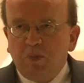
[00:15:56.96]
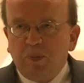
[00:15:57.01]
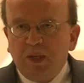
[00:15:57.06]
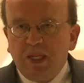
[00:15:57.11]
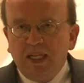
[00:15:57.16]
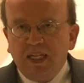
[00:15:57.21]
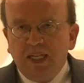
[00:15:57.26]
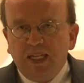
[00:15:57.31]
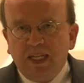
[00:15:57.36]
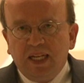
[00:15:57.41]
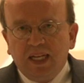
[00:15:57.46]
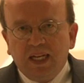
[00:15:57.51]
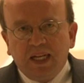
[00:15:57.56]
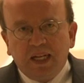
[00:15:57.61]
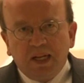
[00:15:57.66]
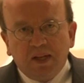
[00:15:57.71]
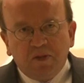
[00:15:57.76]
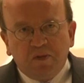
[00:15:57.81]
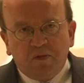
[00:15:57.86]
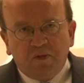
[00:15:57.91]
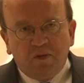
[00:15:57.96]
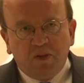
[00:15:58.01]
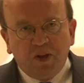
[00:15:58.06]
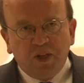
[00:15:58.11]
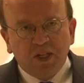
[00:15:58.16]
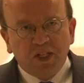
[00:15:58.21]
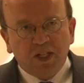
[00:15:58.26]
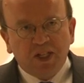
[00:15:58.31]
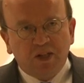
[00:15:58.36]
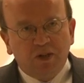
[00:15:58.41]
be
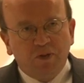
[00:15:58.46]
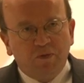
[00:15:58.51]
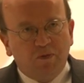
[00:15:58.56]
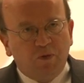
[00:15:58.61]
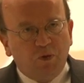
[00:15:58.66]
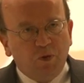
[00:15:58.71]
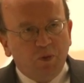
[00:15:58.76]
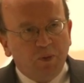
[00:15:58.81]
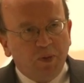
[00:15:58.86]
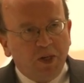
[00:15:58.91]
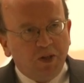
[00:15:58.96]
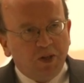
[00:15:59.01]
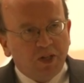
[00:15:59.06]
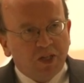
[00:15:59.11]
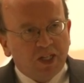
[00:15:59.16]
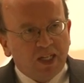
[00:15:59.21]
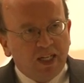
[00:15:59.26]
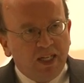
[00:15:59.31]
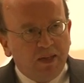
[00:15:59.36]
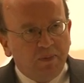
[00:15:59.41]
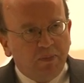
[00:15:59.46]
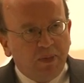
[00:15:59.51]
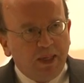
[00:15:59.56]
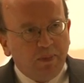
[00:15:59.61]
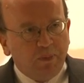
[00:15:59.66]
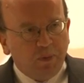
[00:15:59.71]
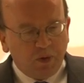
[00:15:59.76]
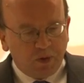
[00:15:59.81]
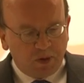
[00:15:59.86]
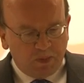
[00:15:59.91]
first and foremost in
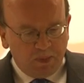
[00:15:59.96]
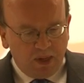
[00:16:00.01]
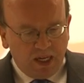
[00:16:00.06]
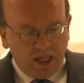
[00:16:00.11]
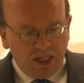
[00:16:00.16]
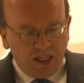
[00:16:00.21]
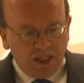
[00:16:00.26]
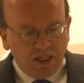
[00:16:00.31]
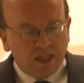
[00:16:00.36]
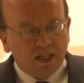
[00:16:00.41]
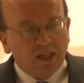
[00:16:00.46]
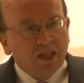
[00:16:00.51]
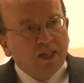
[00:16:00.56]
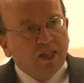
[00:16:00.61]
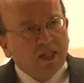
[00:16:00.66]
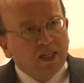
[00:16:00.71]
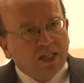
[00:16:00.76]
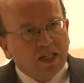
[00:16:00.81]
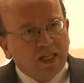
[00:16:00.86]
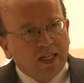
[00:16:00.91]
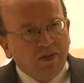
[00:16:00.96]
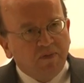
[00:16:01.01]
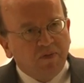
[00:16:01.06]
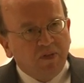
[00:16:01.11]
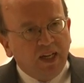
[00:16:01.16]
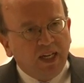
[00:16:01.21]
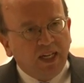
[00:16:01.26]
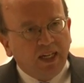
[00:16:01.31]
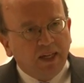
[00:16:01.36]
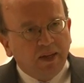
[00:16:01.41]
people's minds this
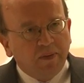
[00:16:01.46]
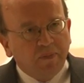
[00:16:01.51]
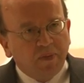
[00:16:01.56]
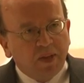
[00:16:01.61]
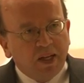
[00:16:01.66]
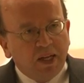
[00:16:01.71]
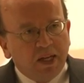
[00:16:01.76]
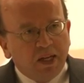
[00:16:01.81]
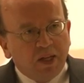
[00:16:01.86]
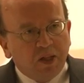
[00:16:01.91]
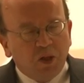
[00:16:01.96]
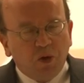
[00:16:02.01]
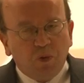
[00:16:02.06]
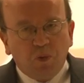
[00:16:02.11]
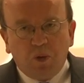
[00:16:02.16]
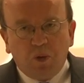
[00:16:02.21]
evening that